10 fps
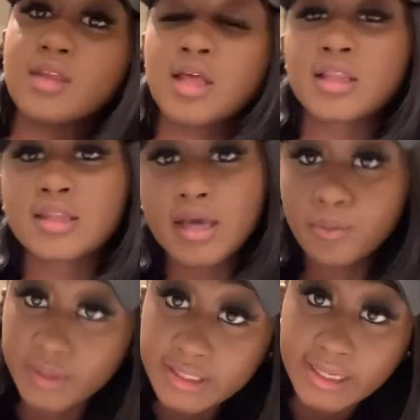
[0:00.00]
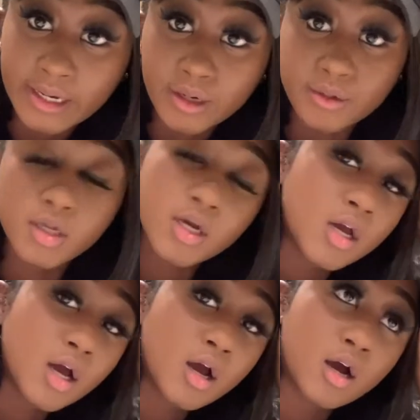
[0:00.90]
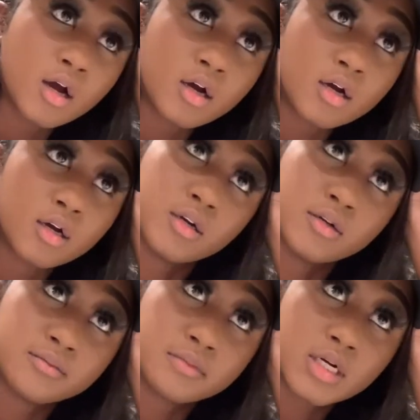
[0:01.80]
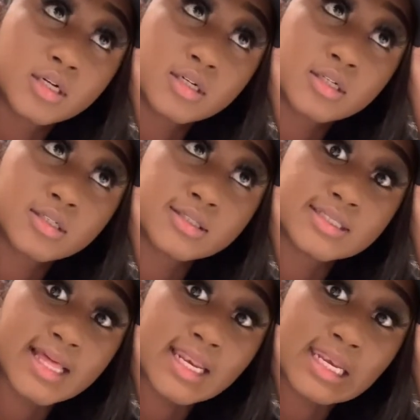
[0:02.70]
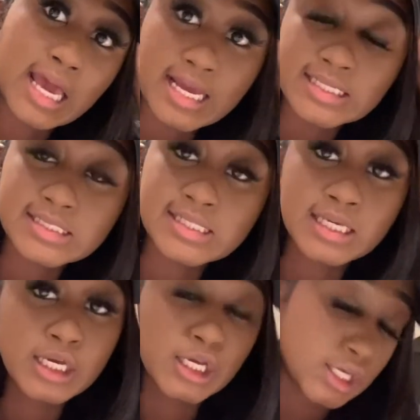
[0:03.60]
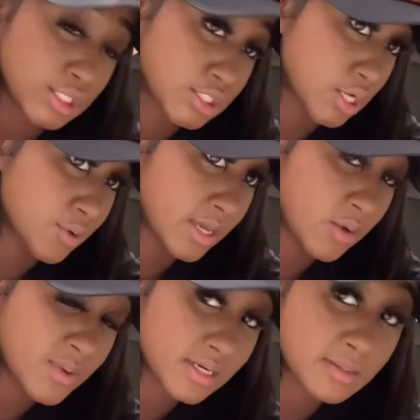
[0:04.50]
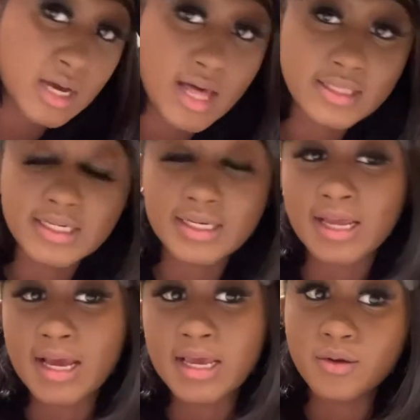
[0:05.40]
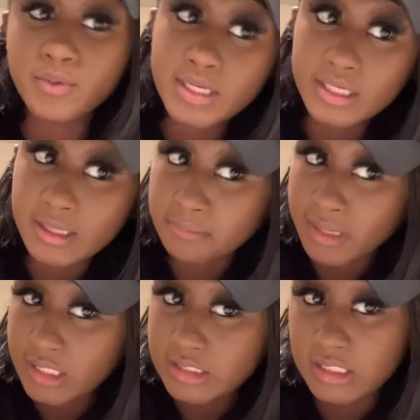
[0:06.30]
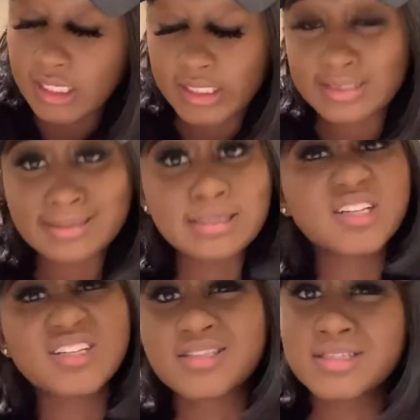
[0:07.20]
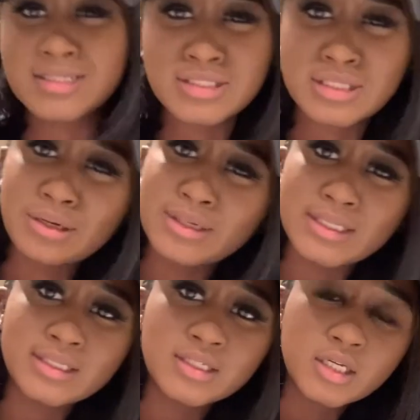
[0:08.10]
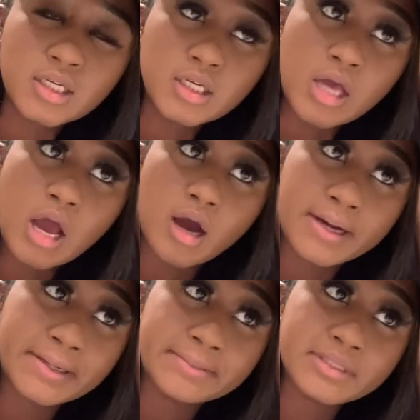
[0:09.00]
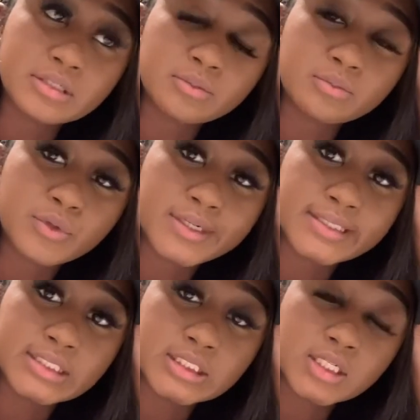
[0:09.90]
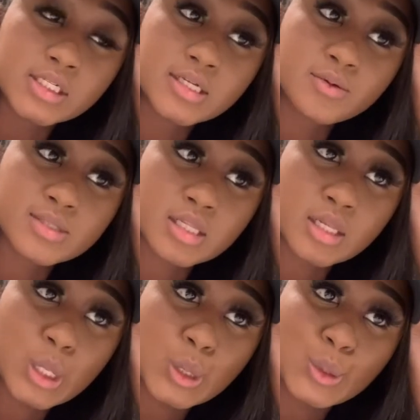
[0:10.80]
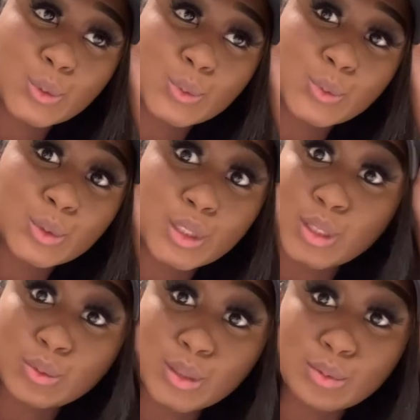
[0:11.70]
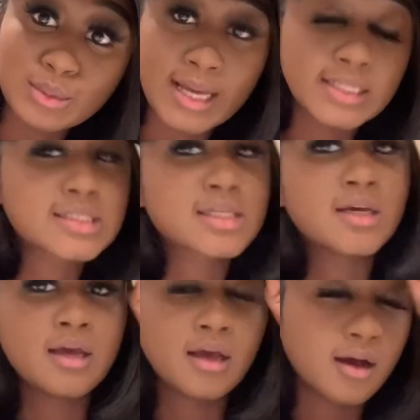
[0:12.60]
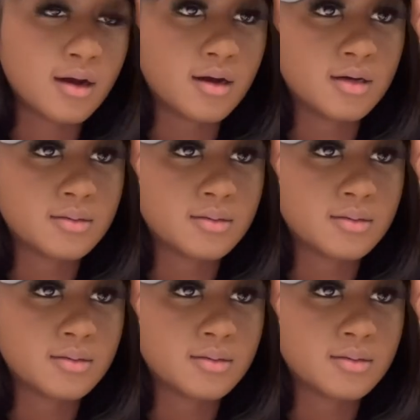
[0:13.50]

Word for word: that went down. Um, that night. So yeah, we ended up calling at night. We didn't get back till like 6.30 um, in the morning. It was a long, long, long night. Um,